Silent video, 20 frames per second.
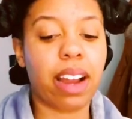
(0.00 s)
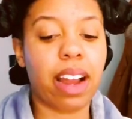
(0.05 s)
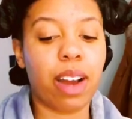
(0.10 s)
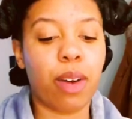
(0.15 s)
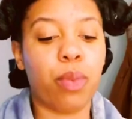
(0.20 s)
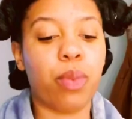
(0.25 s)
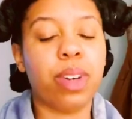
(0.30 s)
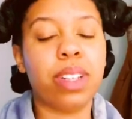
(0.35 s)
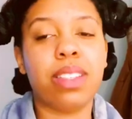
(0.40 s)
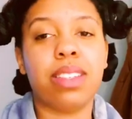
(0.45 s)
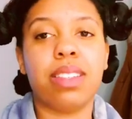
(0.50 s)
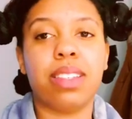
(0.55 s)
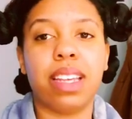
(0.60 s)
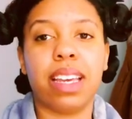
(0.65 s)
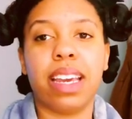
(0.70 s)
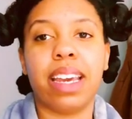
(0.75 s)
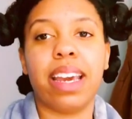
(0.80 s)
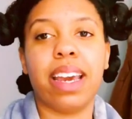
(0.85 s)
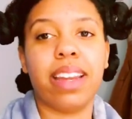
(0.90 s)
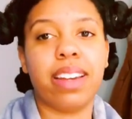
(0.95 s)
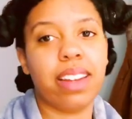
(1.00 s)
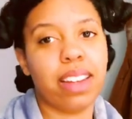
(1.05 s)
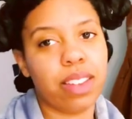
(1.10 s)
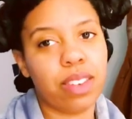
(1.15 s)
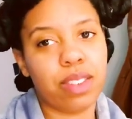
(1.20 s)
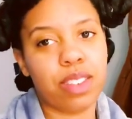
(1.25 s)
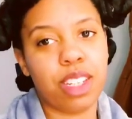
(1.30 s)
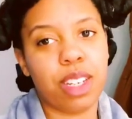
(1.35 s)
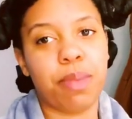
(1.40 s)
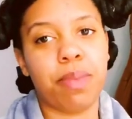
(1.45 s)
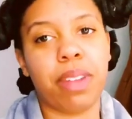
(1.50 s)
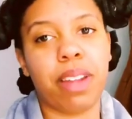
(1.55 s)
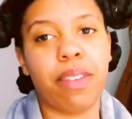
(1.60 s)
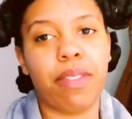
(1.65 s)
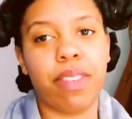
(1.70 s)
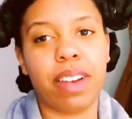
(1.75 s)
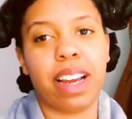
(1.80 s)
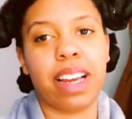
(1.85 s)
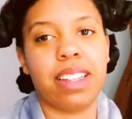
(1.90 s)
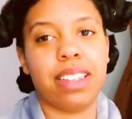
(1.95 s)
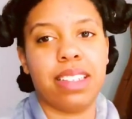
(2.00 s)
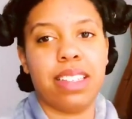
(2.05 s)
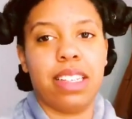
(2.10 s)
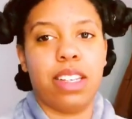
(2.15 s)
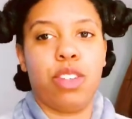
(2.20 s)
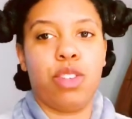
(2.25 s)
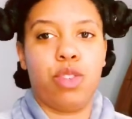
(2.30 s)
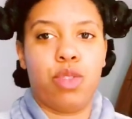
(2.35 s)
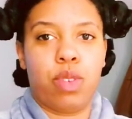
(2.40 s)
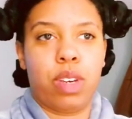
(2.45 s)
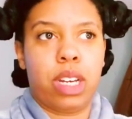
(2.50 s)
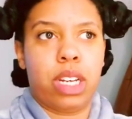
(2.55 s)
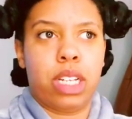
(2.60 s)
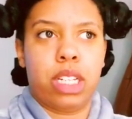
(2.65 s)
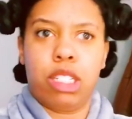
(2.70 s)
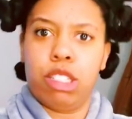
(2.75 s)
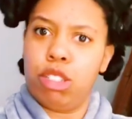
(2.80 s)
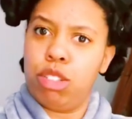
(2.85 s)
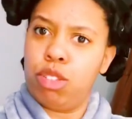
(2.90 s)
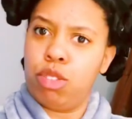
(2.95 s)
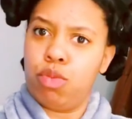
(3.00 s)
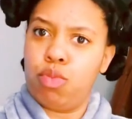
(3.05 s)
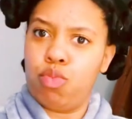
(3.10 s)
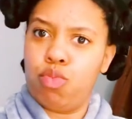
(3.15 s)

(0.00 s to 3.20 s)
I would say another tip that I forgot to tell you guys